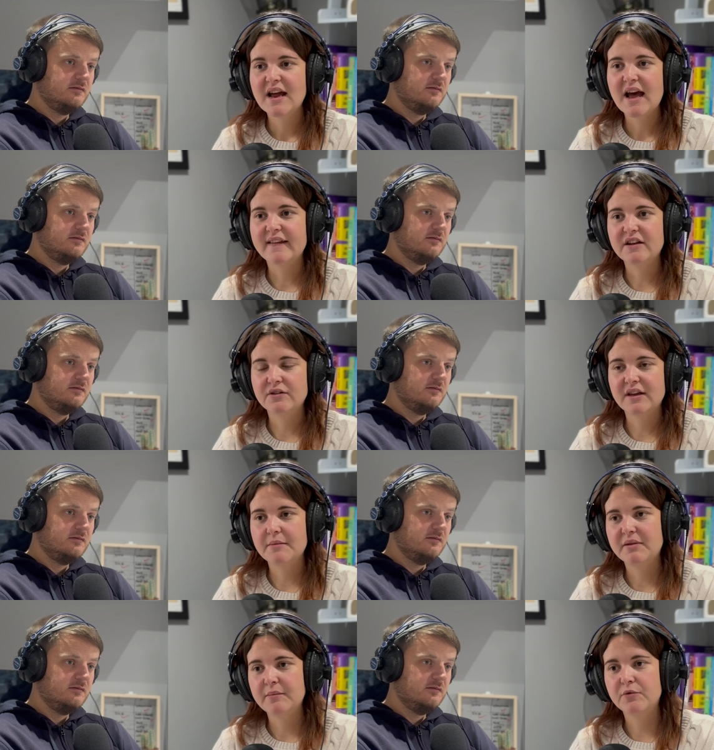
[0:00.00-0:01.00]
Speaker 1: and then you'd
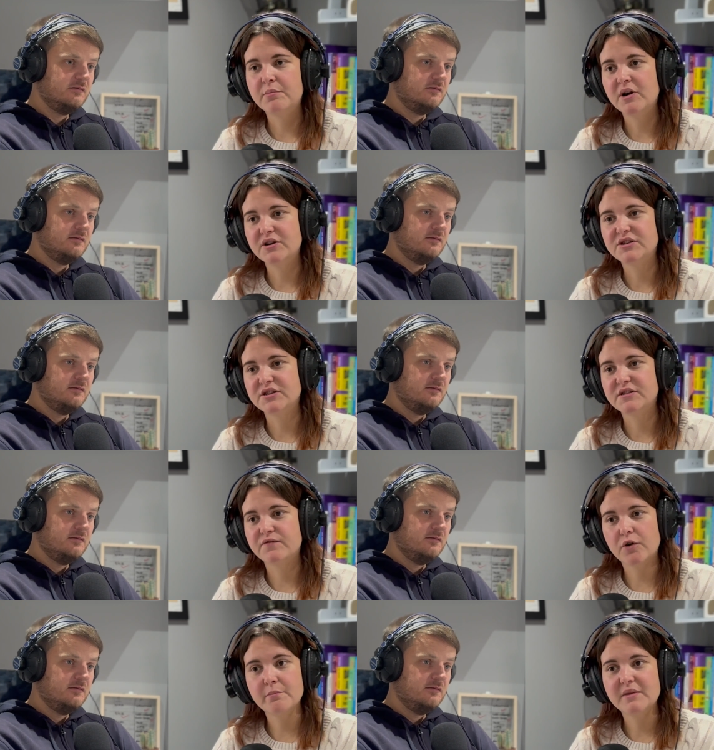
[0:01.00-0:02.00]
get people purchase
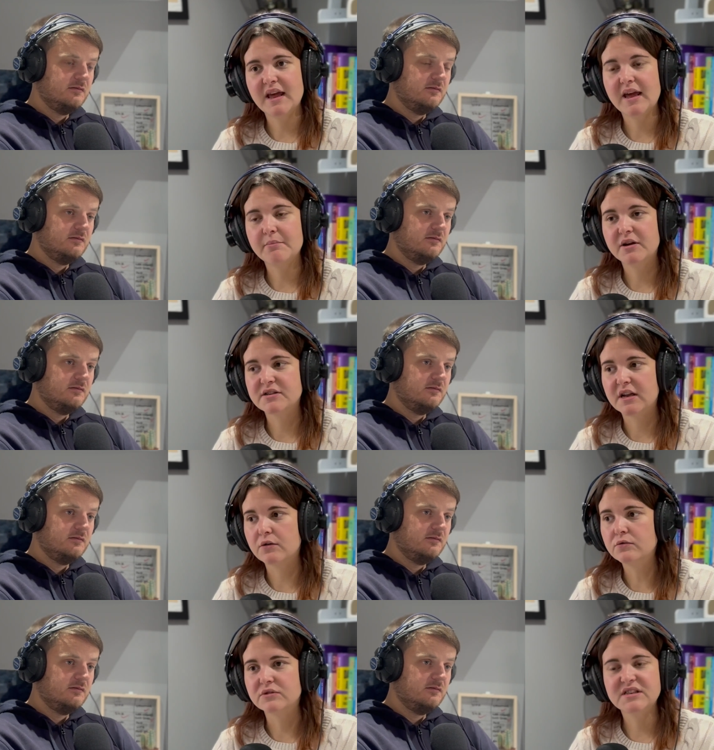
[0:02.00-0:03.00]
from there because like,
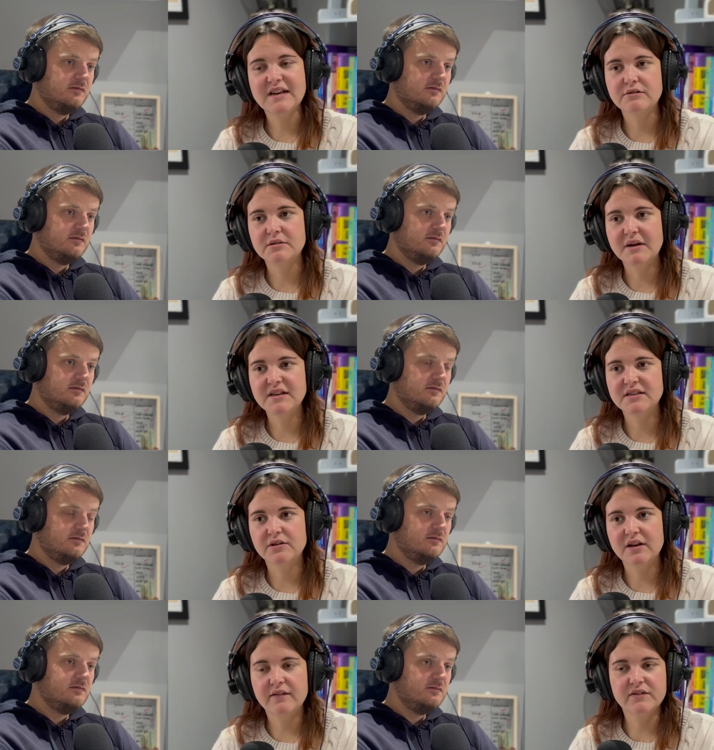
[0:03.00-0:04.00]
oh this sounds amazing
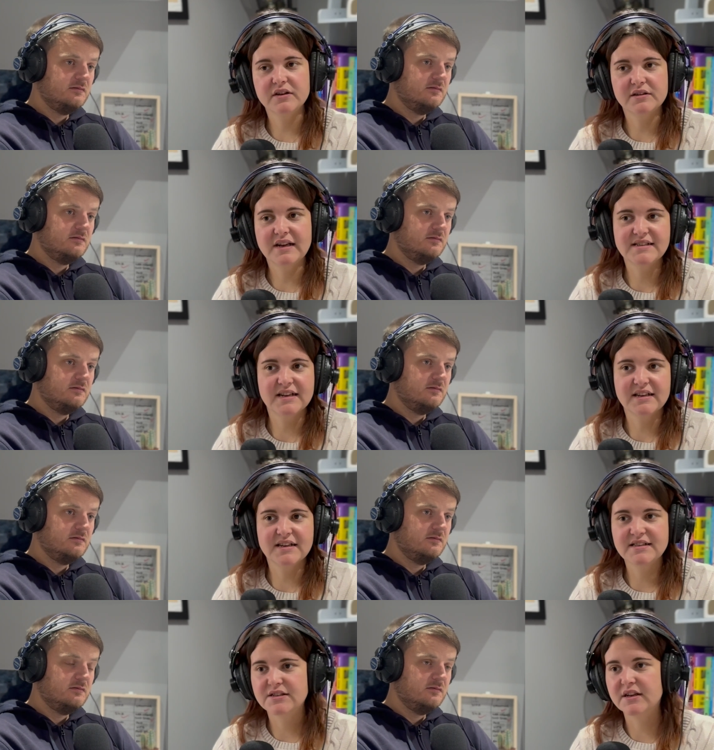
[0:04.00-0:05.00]
i love that they said
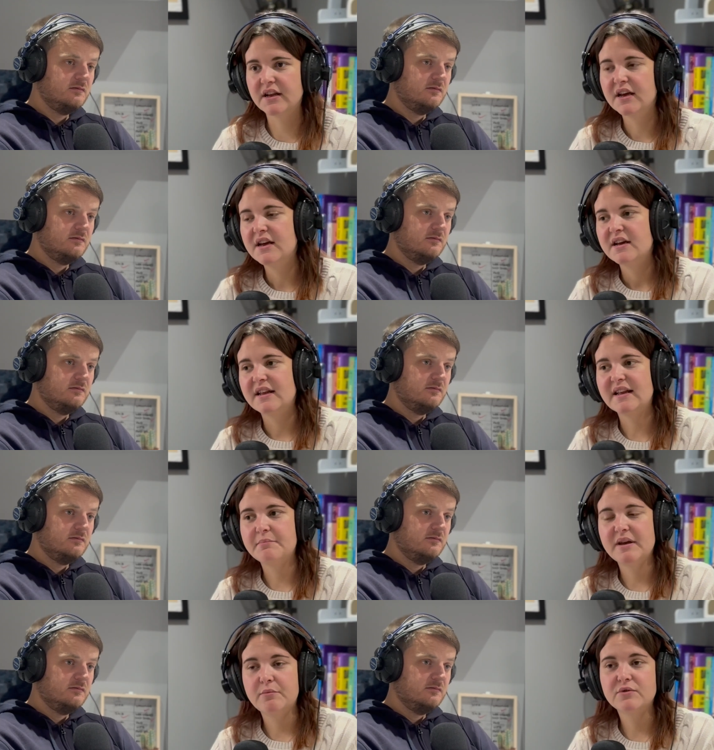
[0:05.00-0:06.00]
this and and
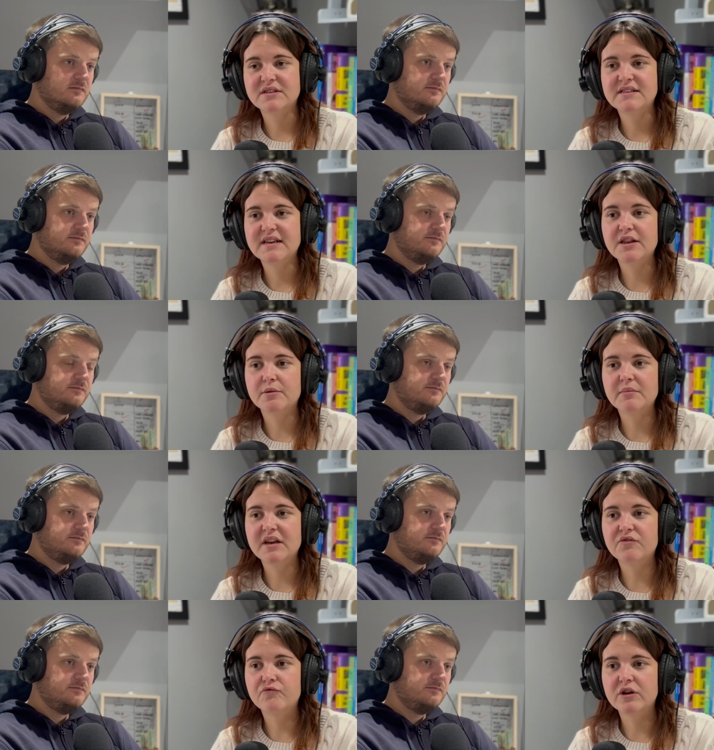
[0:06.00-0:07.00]
that people can see them
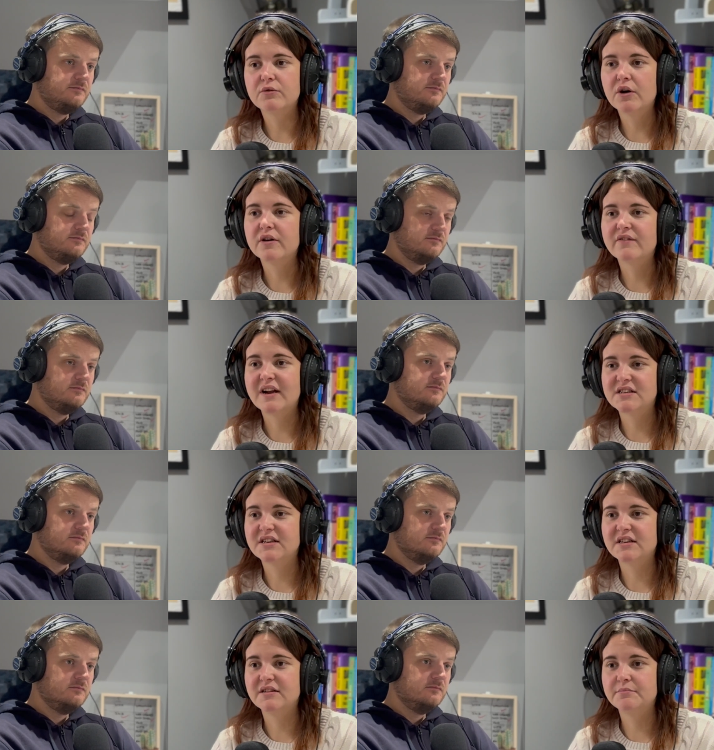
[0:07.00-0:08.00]
in real life
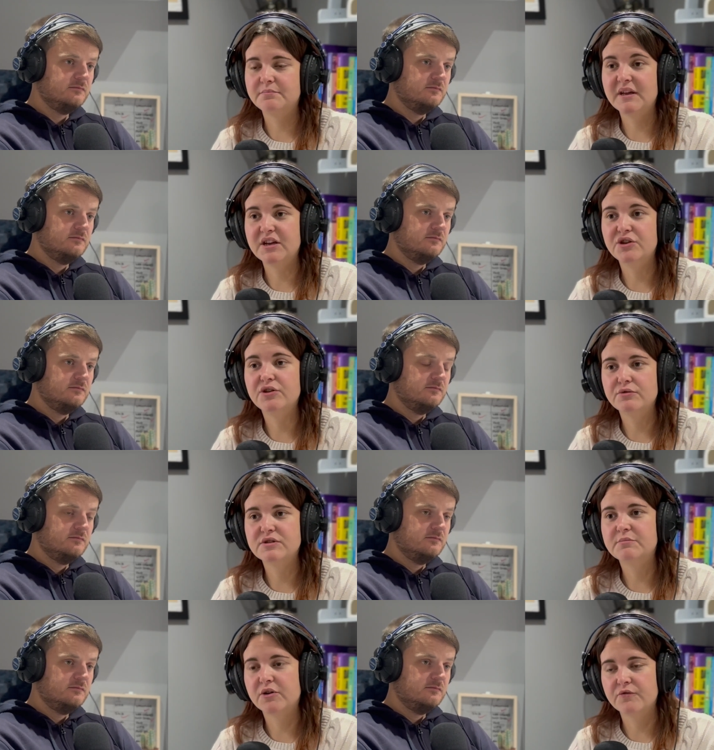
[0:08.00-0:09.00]
actually being
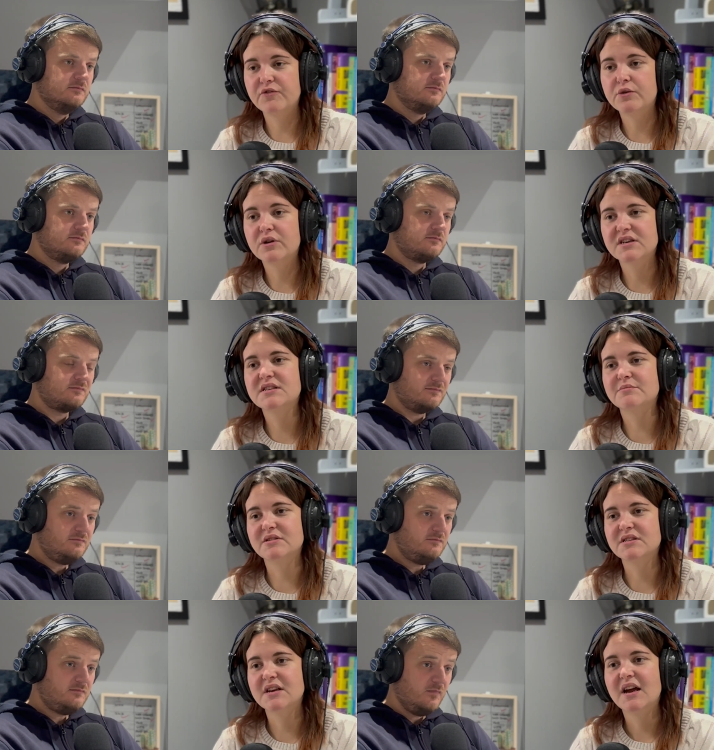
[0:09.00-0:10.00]
used by real
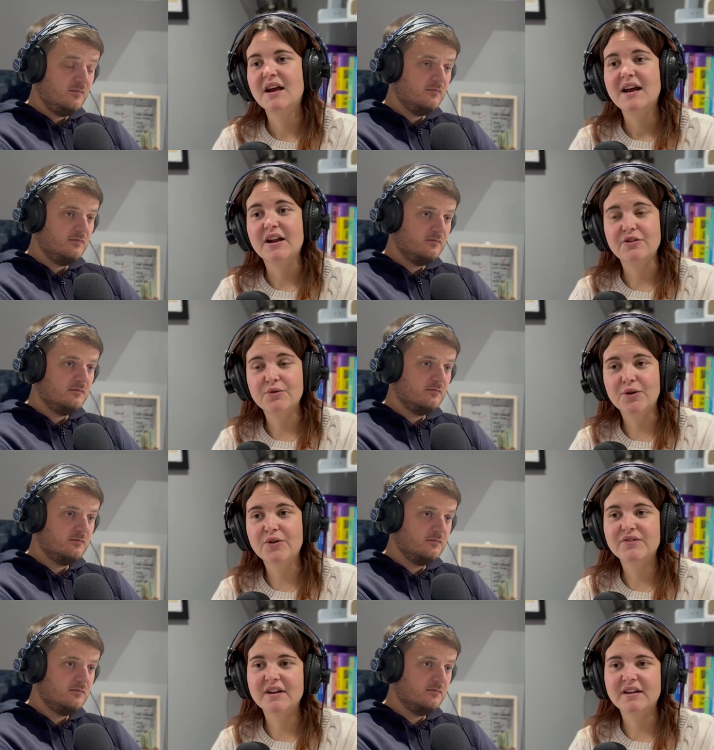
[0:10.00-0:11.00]
customers and you quite
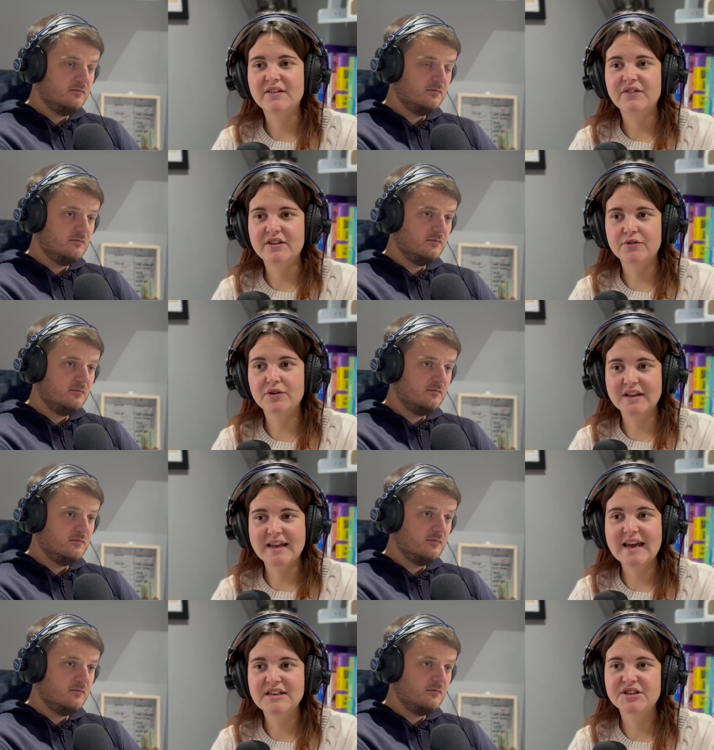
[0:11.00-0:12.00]
often if they've got an
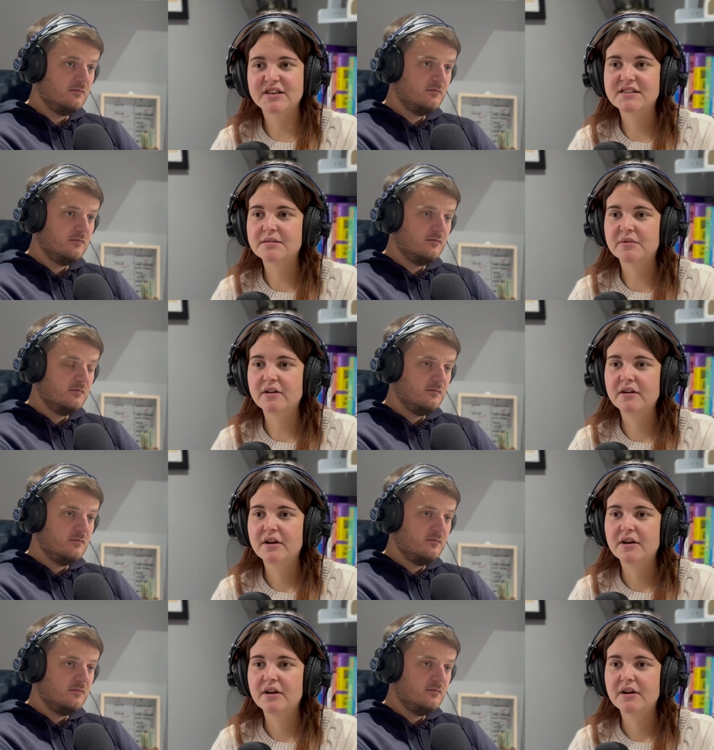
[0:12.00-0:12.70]
engaged customer